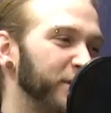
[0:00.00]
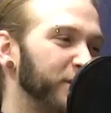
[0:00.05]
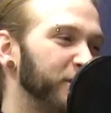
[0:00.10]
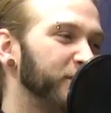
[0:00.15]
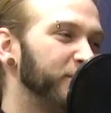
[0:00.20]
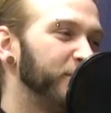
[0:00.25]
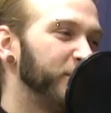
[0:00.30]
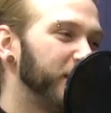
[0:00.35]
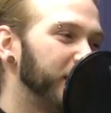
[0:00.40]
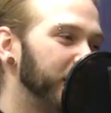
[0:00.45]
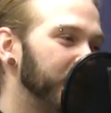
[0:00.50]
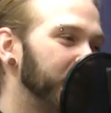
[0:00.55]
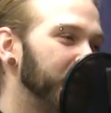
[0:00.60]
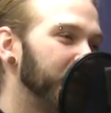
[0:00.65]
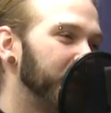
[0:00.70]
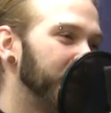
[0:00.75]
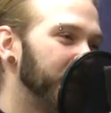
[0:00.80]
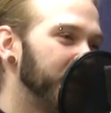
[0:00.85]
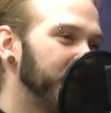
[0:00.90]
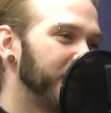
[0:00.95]
build me
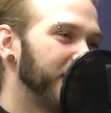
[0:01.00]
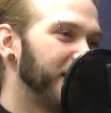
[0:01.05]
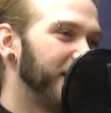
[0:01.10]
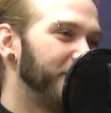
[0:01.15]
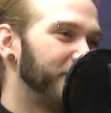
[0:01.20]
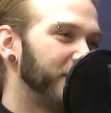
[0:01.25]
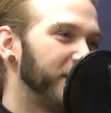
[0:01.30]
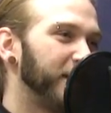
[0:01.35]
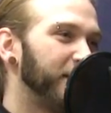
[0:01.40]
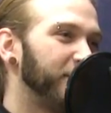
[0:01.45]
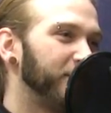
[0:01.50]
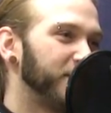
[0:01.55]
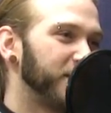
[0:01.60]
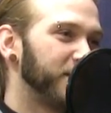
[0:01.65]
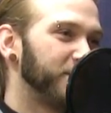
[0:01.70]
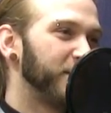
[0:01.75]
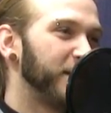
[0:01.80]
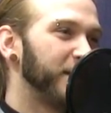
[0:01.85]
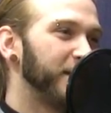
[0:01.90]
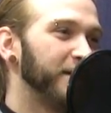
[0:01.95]
a pig
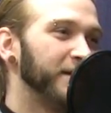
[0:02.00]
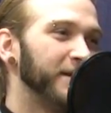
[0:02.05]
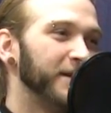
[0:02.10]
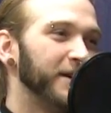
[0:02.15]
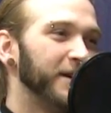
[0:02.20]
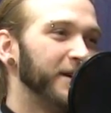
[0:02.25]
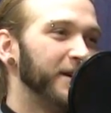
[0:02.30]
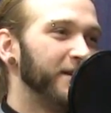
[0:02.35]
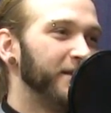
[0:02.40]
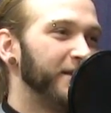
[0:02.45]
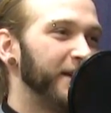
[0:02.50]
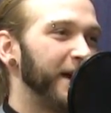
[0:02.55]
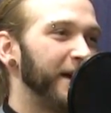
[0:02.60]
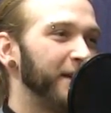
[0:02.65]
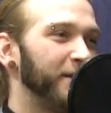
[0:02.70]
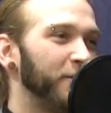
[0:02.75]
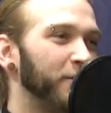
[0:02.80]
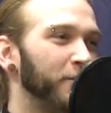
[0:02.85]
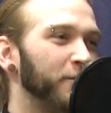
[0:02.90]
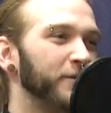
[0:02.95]
spit
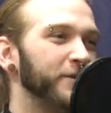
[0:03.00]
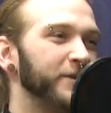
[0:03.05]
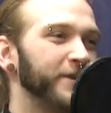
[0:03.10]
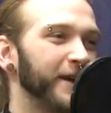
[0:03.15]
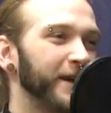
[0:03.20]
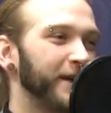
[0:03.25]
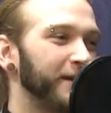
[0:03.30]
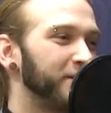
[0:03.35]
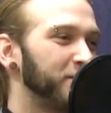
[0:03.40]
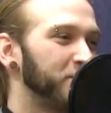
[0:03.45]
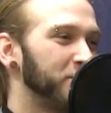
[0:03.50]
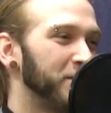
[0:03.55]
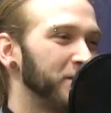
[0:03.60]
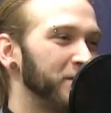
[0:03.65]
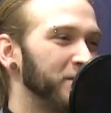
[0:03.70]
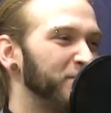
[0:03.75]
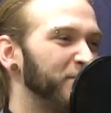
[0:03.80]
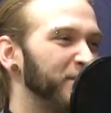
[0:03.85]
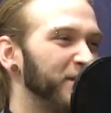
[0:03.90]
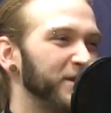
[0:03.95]
that holds like
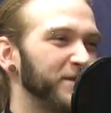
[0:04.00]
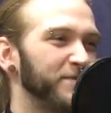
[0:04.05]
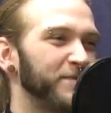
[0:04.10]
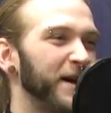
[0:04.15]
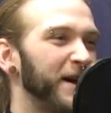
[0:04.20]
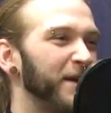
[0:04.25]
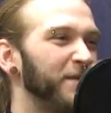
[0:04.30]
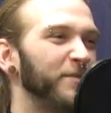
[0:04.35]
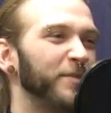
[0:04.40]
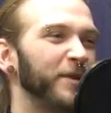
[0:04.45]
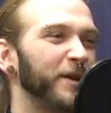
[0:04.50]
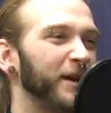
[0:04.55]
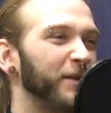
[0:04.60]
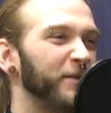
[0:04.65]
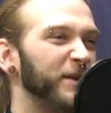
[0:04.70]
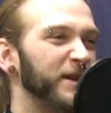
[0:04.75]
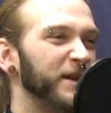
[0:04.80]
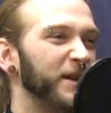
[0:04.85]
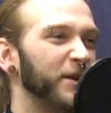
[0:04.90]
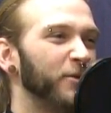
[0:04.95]
200+ pound pig.
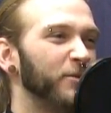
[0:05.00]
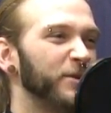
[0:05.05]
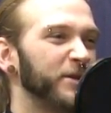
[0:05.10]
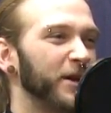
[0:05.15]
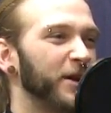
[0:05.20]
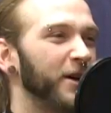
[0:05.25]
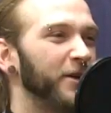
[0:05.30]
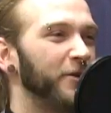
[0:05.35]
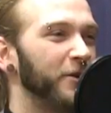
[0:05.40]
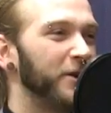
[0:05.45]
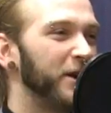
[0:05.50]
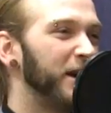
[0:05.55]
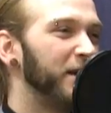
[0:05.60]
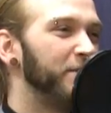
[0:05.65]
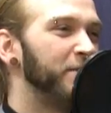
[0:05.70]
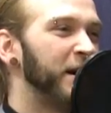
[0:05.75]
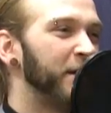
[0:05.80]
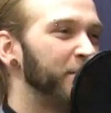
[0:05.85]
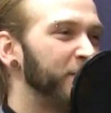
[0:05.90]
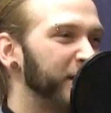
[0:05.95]
We did almost
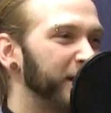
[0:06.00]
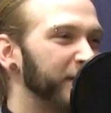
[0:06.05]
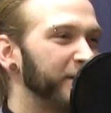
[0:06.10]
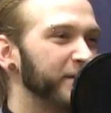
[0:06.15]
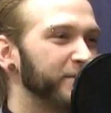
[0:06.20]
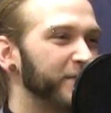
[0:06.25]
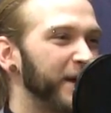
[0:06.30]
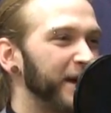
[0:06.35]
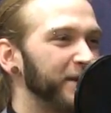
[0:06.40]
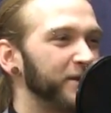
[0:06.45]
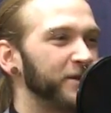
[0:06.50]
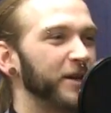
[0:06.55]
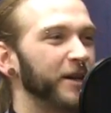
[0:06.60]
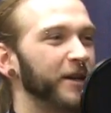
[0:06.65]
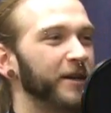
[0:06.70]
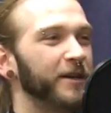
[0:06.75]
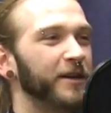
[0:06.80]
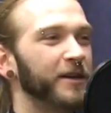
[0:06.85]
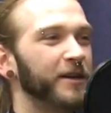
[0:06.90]
180 pound pig this past year.